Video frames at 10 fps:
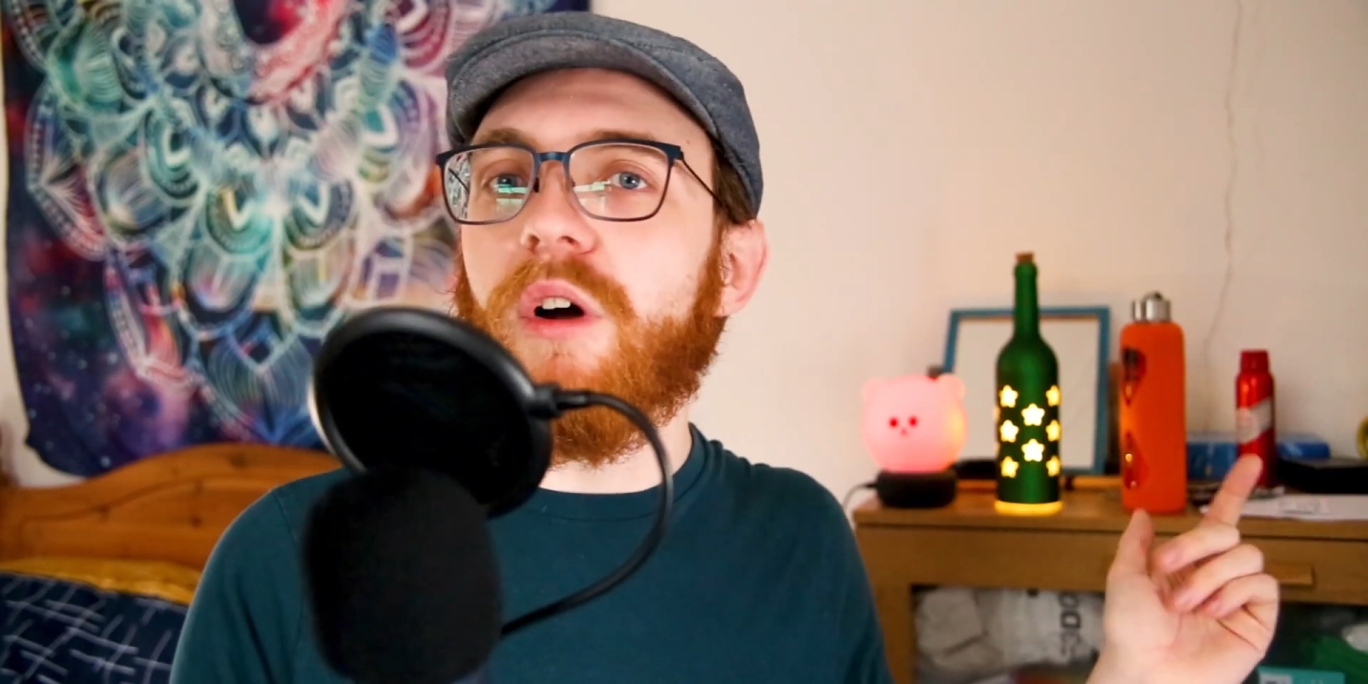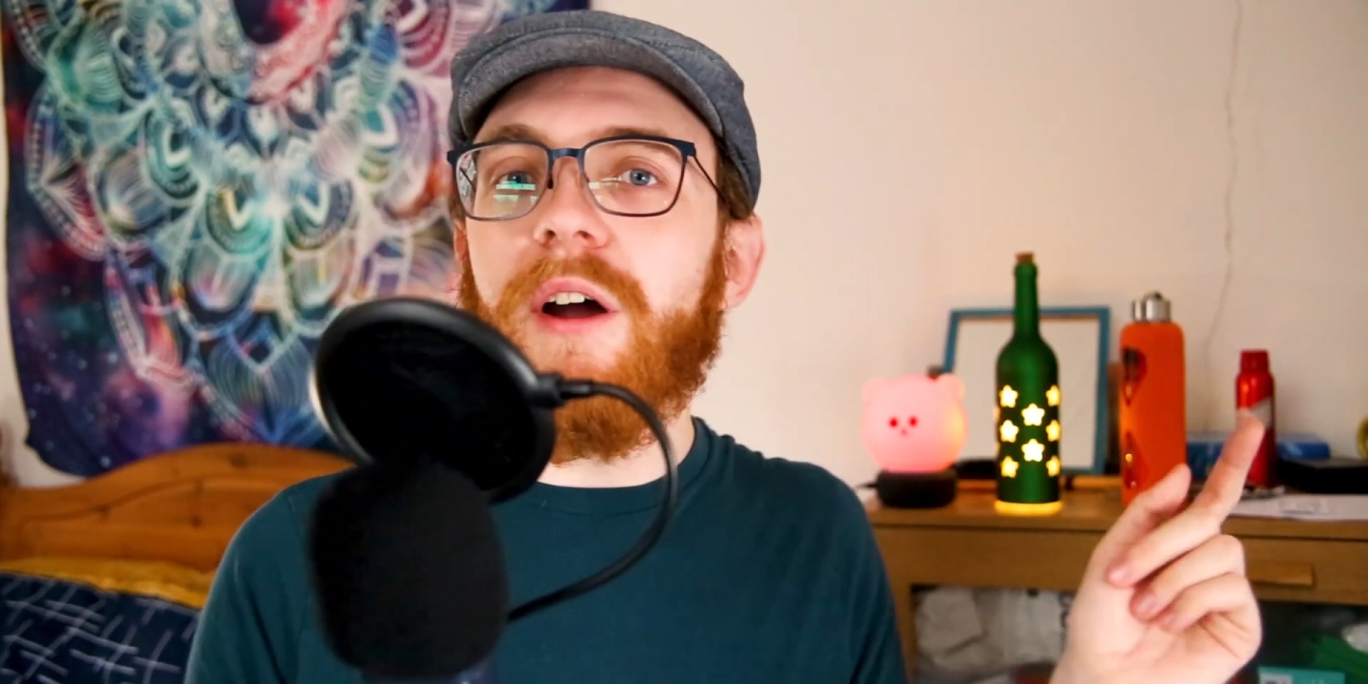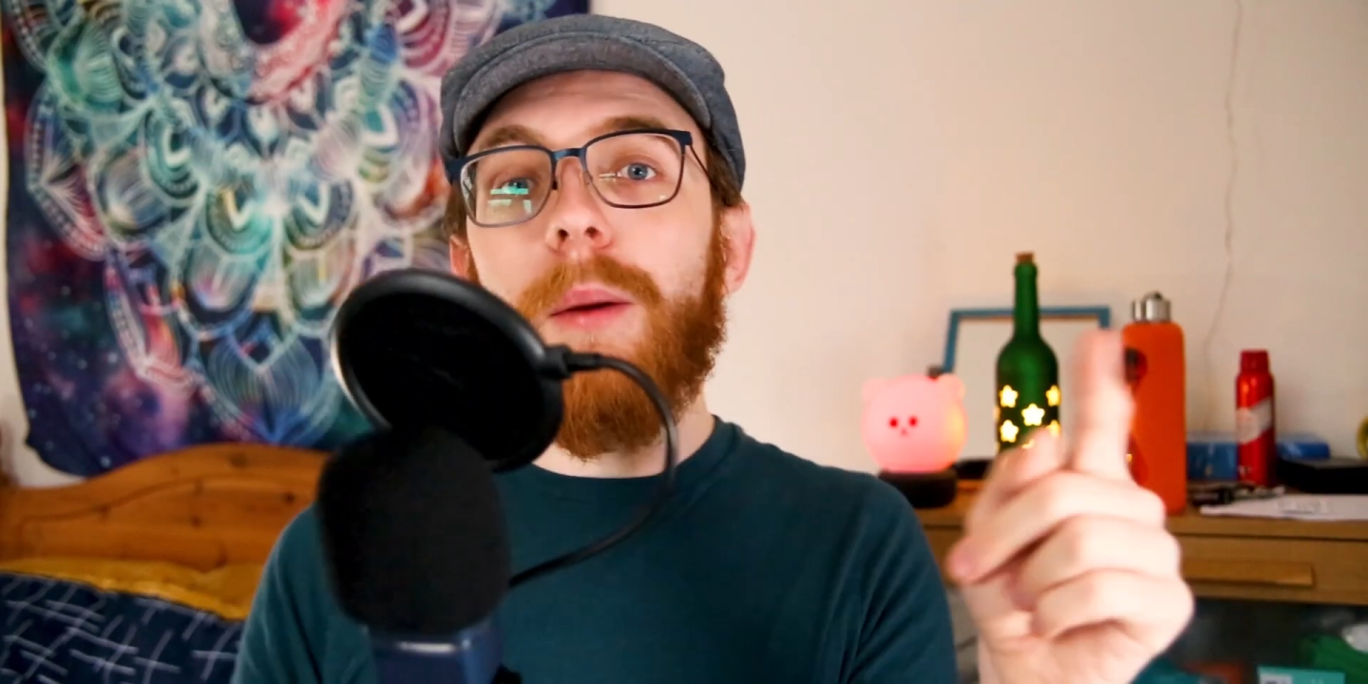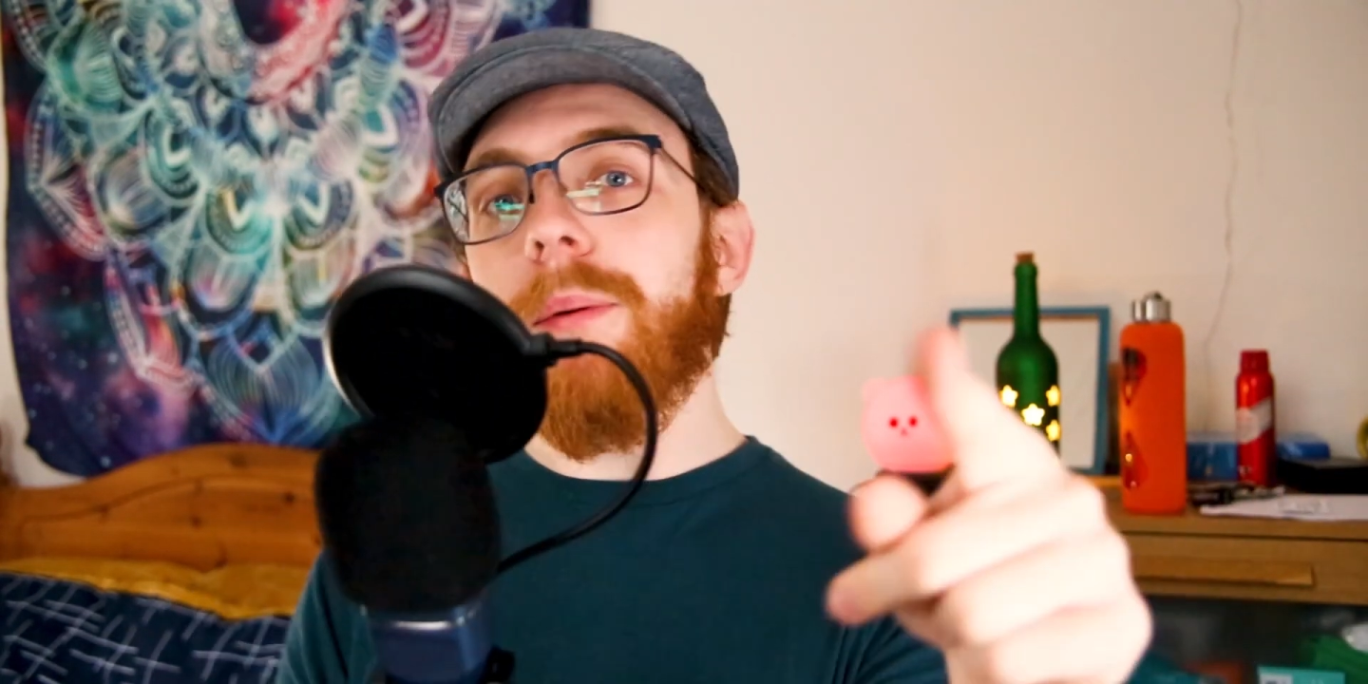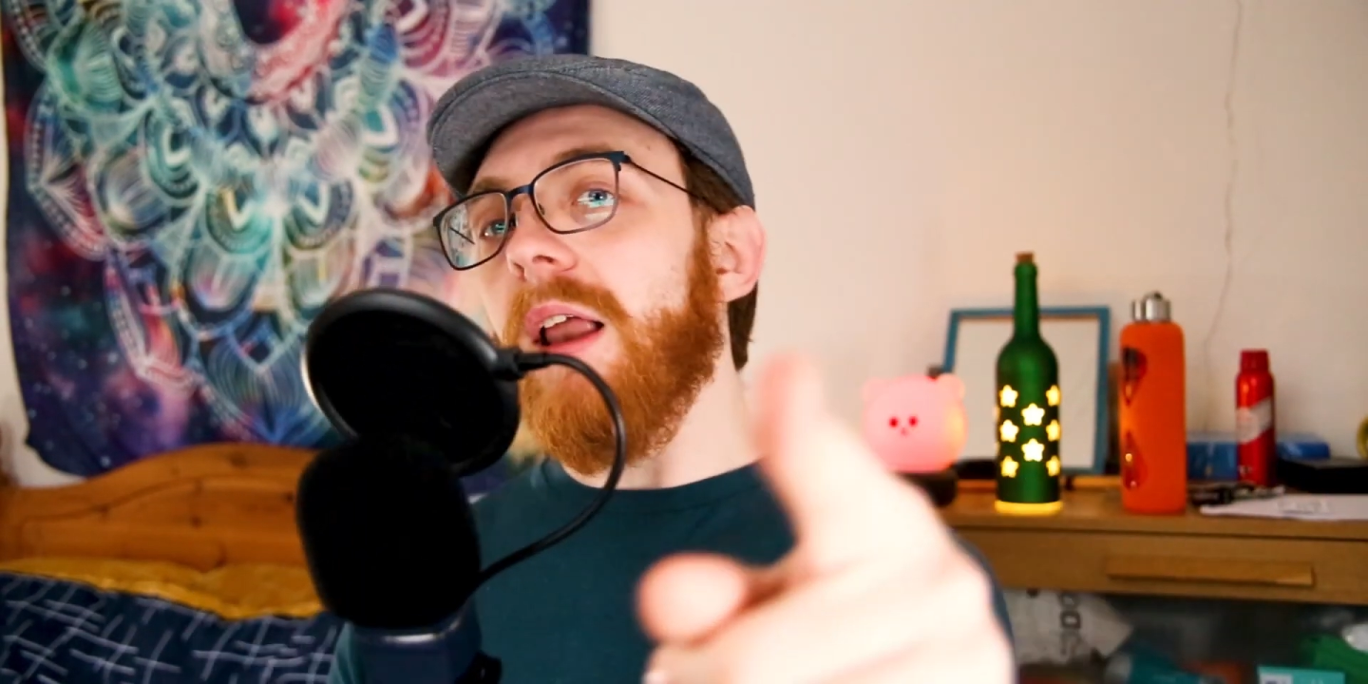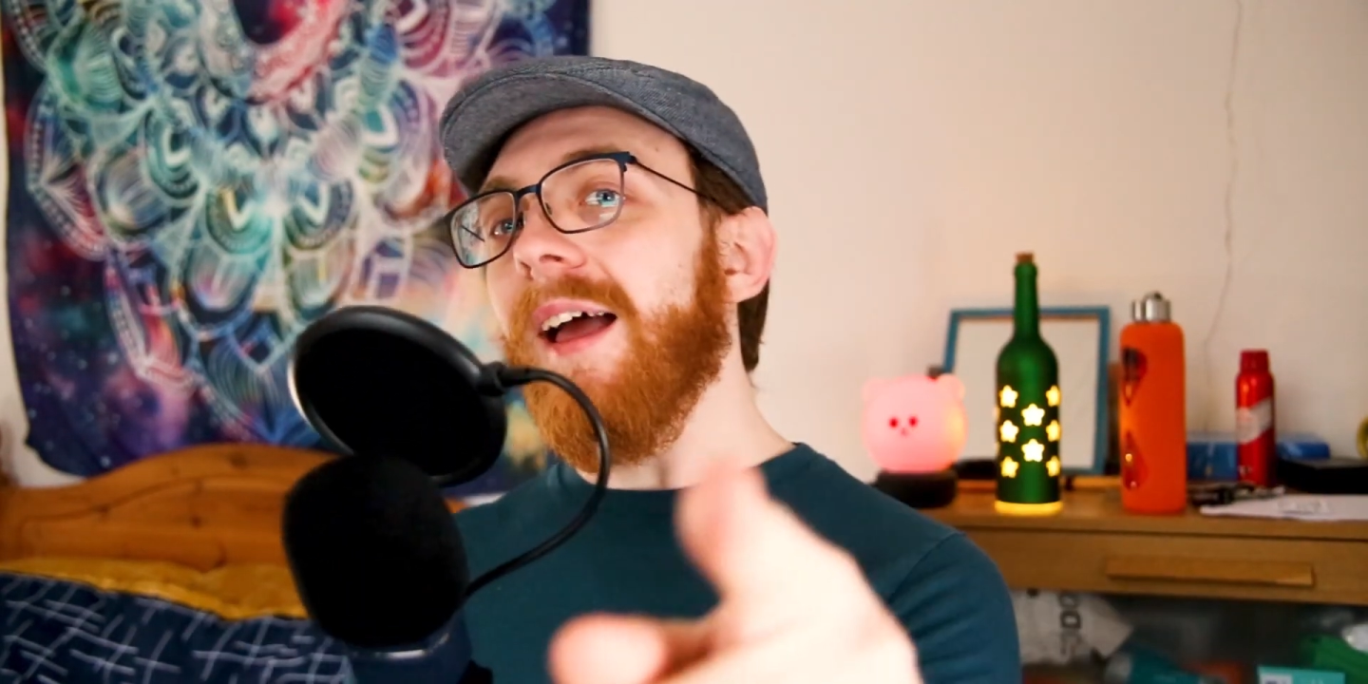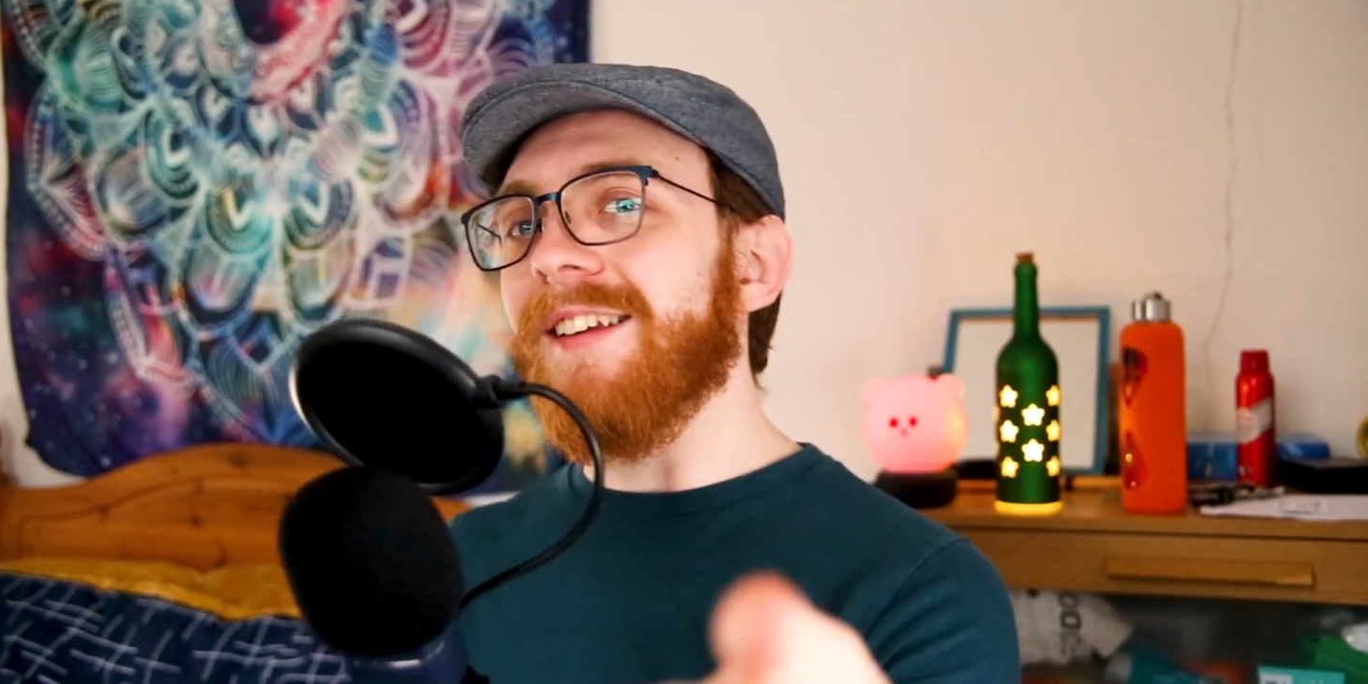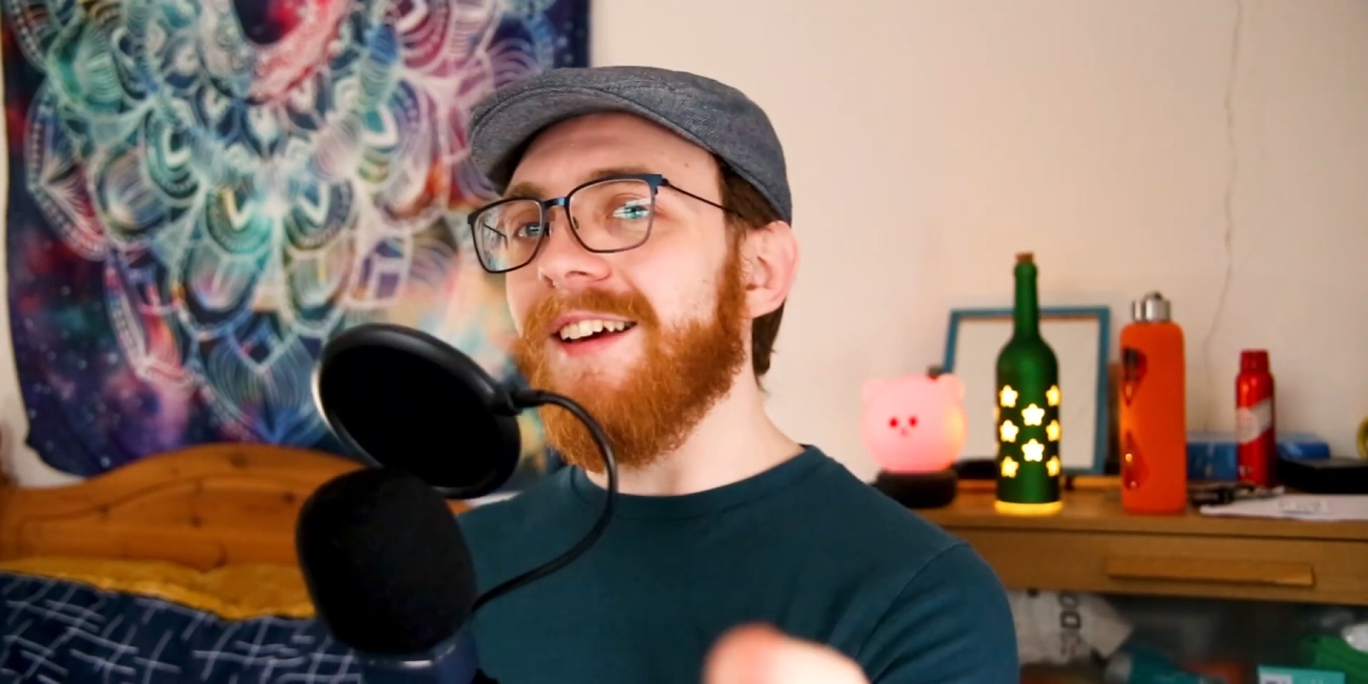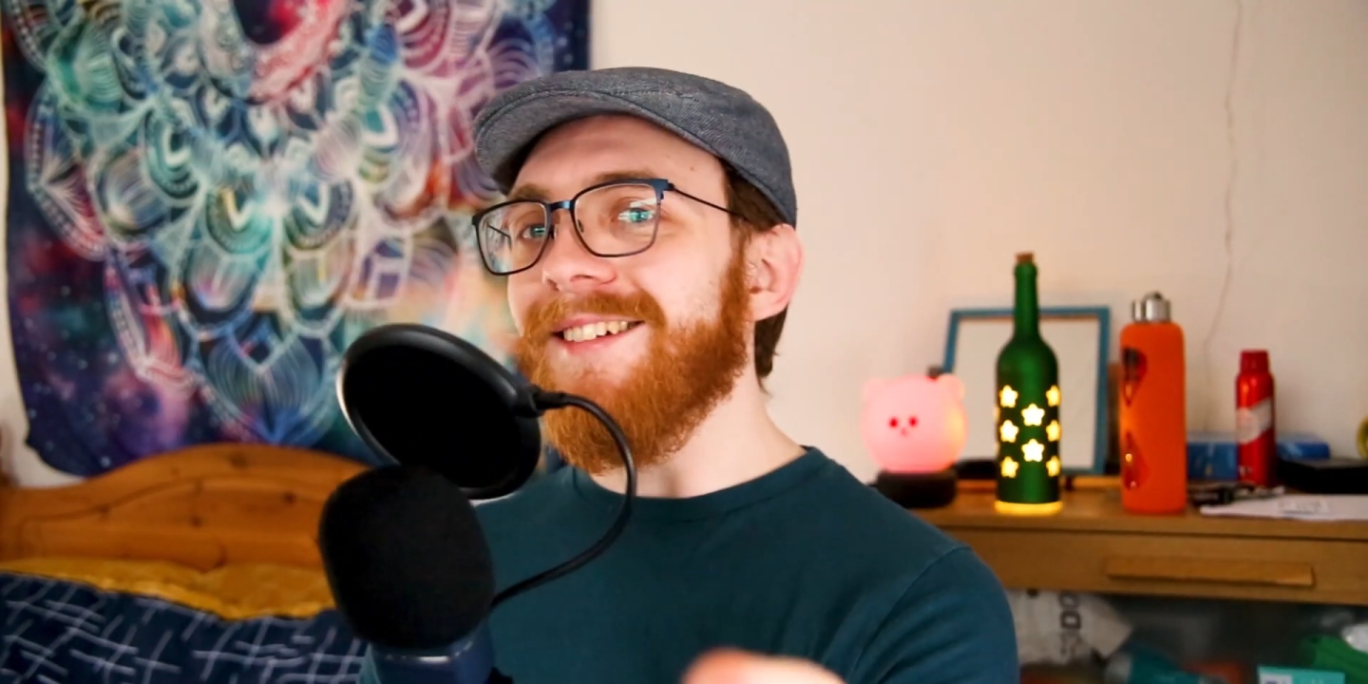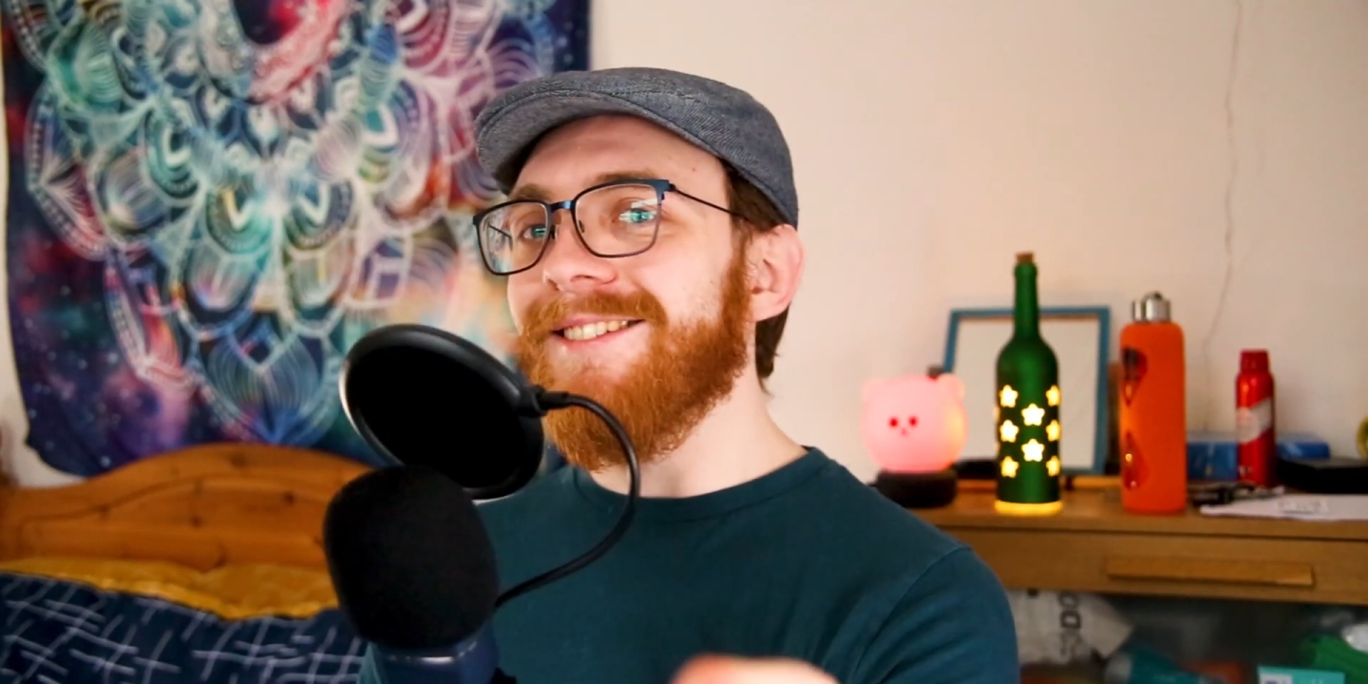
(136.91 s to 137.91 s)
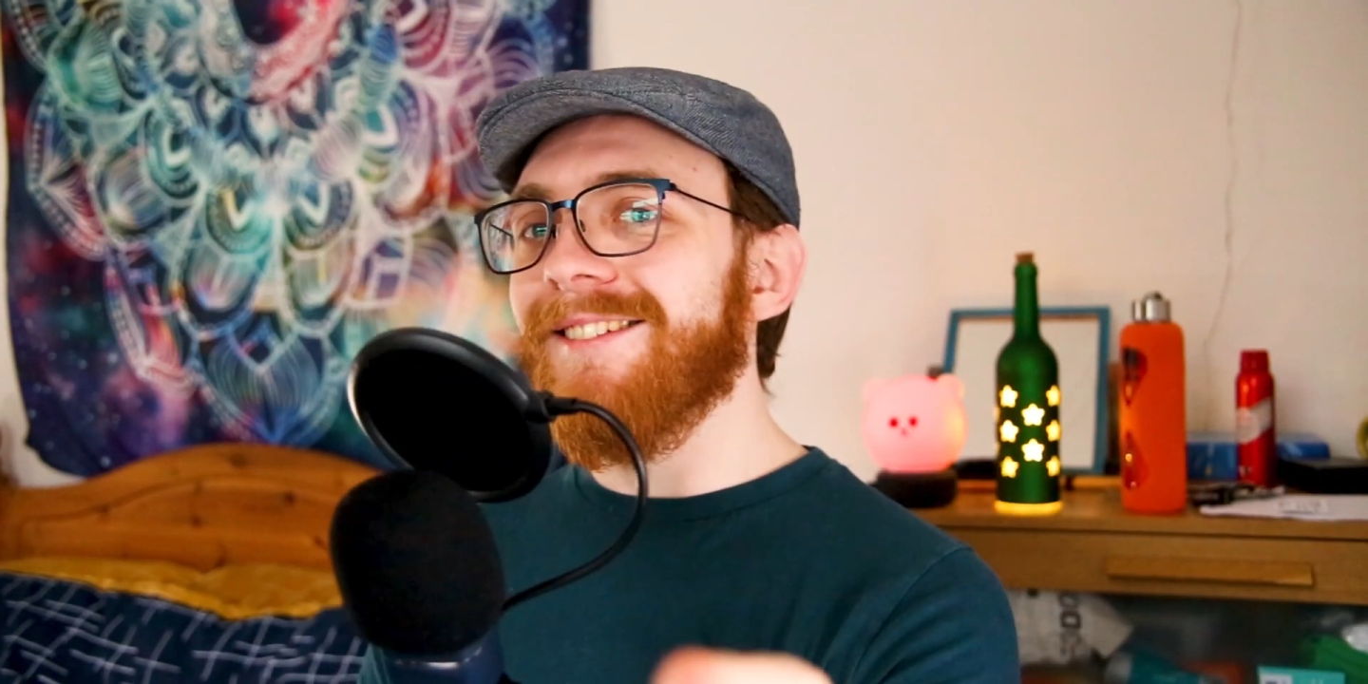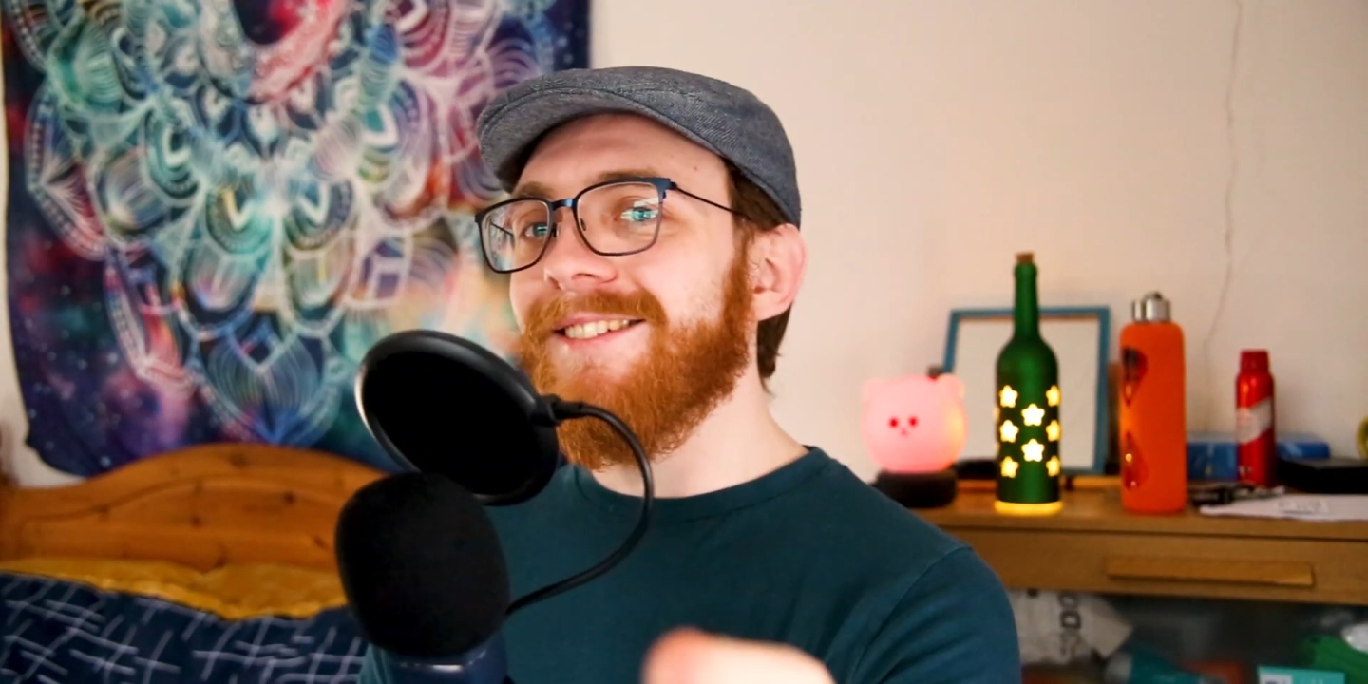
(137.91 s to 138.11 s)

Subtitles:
I hope you liked it,